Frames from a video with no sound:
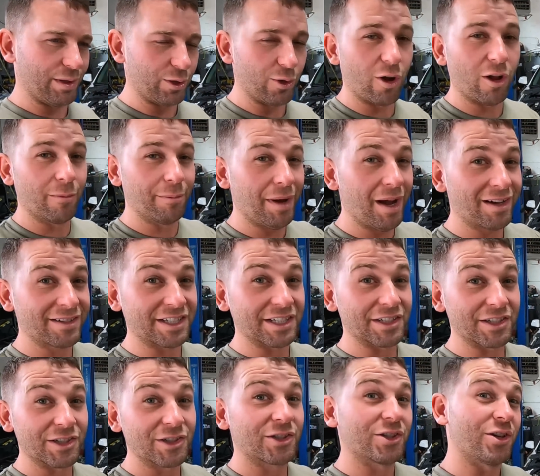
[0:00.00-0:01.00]
but they're all in
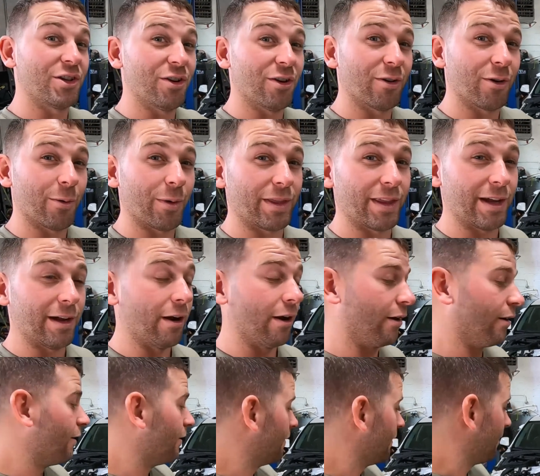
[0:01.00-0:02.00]
boxes, so you don't know what they are.